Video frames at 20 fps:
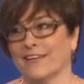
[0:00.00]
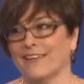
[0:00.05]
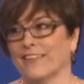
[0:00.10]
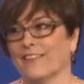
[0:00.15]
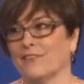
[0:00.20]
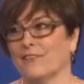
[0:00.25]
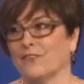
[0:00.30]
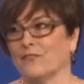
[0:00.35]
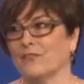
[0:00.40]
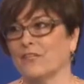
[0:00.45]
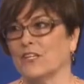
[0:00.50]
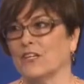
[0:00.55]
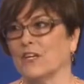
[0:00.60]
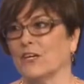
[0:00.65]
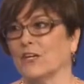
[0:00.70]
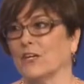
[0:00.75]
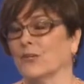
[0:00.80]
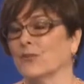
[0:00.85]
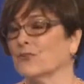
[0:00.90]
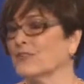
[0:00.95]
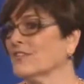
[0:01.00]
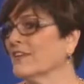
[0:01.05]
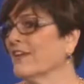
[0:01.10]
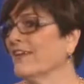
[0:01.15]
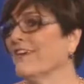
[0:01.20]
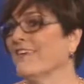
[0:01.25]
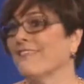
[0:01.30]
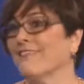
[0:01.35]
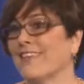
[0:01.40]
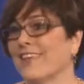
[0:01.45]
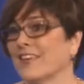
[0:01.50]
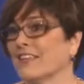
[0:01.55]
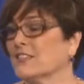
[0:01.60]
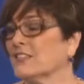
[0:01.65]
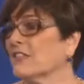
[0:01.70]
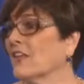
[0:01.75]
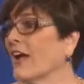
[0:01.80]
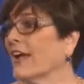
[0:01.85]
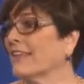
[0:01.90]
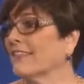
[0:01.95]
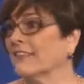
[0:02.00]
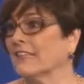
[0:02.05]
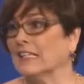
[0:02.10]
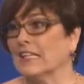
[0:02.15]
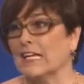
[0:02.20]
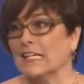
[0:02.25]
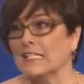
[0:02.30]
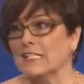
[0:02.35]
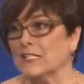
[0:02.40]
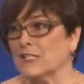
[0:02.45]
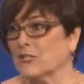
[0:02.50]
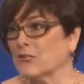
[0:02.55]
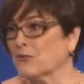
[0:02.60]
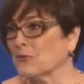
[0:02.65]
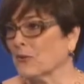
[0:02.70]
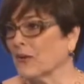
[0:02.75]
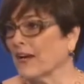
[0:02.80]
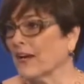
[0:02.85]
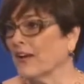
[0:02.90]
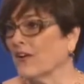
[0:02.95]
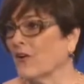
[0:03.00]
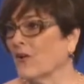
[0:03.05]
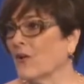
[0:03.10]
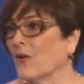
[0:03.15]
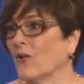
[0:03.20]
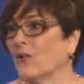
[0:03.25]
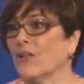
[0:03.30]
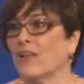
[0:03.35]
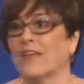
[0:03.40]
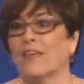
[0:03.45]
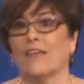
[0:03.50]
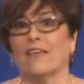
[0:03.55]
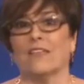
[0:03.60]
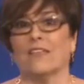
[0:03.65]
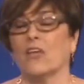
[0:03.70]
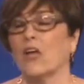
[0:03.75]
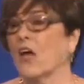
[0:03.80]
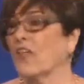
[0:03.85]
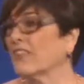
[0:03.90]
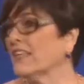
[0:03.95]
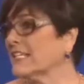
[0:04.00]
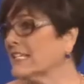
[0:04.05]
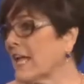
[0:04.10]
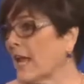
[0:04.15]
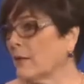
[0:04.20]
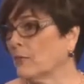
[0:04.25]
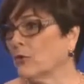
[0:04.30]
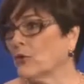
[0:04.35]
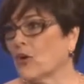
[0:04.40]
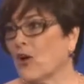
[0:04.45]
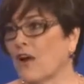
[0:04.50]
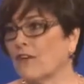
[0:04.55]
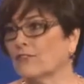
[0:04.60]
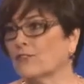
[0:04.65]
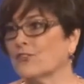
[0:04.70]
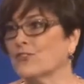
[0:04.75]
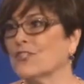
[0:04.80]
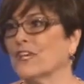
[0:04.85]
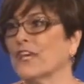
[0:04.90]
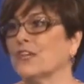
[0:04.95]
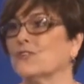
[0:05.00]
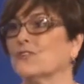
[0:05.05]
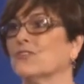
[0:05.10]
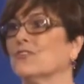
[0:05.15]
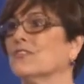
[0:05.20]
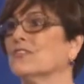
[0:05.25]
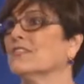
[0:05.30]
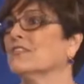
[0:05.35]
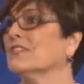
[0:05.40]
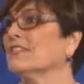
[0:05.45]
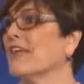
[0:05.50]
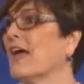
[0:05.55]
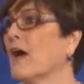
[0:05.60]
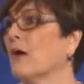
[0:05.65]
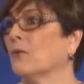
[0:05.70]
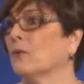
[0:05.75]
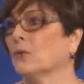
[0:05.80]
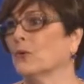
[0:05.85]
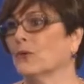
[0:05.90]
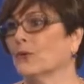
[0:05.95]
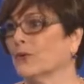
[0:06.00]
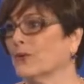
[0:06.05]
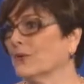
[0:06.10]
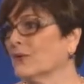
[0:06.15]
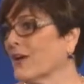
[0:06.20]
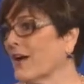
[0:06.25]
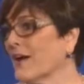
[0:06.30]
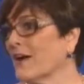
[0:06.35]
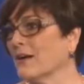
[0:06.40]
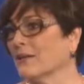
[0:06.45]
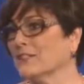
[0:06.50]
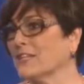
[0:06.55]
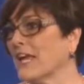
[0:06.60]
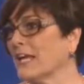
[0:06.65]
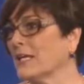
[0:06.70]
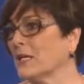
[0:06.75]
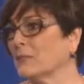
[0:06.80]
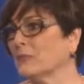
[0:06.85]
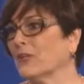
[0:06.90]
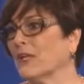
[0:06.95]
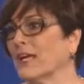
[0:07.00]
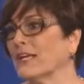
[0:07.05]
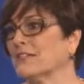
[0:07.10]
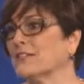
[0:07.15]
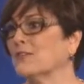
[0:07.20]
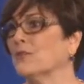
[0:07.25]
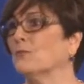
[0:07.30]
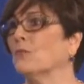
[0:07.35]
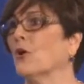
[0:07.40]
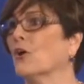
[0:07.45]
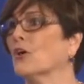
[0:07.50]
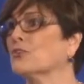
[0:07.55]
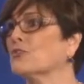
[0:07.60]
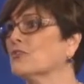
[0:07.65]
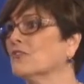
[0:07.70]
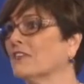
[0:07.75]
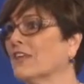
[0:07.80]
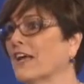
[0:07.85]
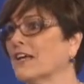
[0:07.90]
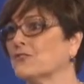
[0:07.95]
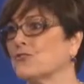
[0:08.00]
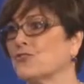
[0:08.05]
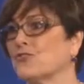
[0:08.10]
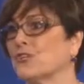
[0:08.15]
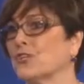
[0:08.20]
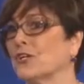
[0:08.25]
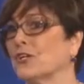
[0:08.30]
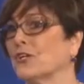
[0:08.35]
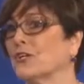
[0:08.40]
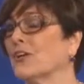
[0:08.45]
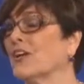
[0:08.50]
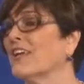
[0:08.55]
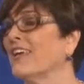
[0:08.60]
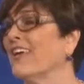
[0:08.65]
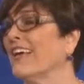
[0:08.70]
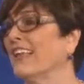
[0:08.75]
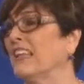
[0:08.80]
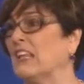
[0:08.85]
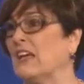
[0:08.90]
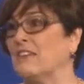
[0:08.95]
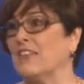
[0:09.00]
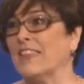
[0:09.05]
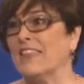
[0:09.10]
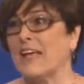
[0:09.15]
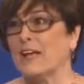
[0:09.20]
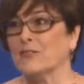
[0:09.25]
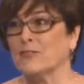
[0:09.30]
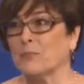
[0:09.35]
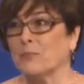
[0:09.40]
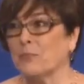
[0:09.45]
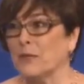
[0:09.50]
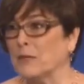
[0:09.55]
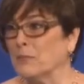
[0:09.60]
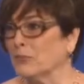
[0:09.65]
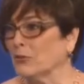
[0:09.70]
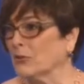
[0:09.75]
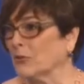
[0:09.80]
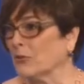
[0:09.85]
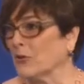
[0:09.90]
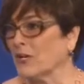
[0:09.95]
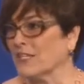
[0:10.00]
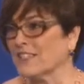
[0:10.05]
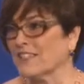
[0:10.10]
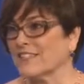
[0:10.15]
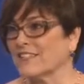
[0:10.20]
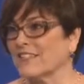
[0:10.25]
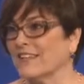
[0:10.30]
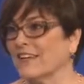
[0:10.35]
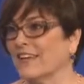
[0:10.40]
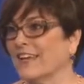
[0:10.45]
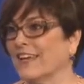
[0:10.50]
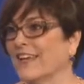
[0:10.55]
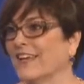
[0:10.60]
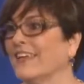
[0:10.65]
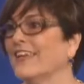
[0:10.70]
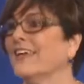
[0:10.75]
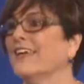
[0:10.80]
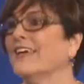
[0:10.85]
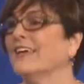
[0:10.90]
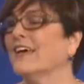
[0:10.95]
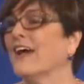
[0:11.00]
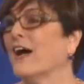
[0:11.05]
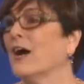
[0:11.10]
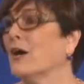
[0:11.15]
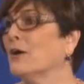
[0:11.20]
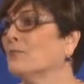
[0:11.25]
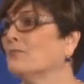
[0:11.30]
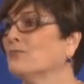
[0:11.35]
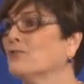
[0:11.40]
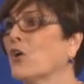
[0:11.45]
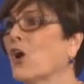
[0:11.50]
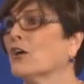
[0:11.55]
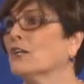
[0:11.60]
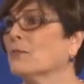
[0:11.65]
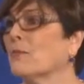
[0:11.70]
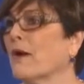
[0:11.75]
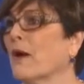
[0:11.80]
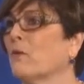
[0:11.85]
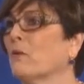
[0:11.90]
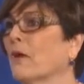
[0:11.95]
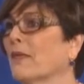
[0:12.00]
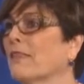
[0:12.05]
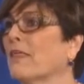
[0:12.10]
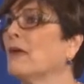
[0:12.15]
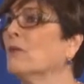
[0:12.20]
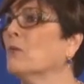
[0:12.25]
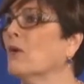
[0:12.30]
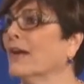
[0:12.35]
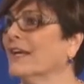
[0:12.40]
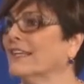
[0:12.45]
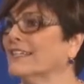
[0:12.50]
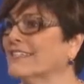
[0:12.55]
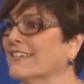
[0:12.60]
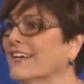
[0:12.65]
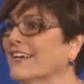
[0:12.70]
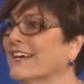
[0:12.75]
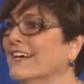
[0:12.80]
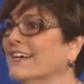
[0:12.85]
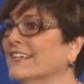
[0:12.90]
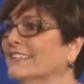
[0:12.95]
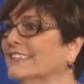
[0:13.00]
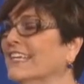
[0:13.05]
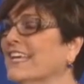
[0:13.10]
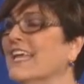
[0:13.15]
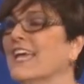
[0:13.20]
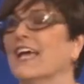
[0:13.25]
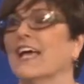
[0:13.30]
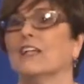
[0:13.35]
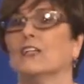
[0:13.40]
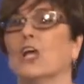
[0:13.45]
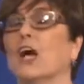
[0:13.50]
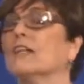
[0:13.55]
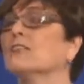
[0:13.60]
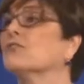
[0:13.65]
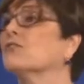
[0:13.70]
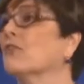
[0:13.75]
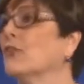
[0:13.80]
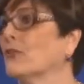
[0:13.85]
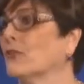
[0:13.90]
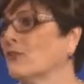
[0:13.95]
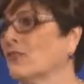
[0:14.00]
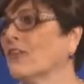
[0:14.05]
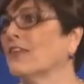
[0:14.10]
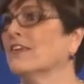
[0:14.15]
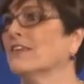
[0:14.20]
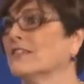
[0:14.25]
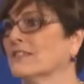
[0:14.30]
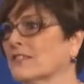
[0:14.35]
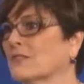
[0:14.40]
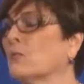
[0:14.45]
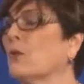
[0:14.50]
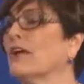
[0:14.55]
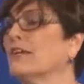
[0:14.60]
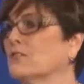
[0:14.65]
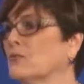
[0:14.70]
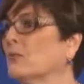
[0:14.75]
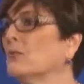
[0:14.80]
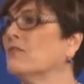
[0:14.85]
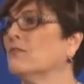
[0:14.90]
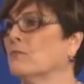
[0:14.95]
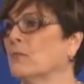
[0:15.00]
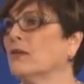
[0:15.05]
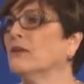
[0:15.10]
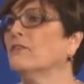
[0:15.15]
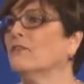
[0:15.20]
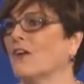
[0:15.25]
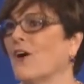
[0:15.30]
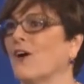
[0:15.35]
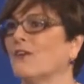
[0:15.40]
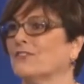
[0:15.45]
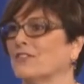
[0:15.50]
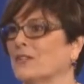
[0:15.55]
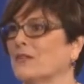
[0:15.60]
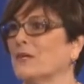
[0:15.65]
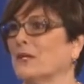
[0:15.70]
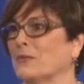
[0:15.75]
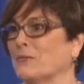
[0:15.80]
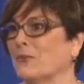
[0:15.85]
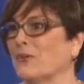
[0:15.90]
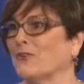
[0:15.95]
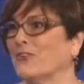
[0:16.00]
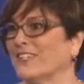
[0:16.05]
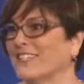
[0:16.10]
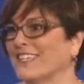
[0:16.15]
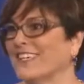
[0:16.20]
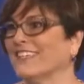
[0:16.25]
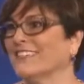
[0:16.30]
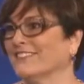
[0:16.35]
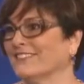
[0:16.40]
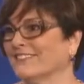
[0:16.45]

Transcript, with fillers: in the 50 years, things like the Legacy Trail, the on the table conversations that were uh, taking place in March of last year. 11,000 people across the city um, talked about what they wanted done, lots of other things, the ways we've been involved in the community.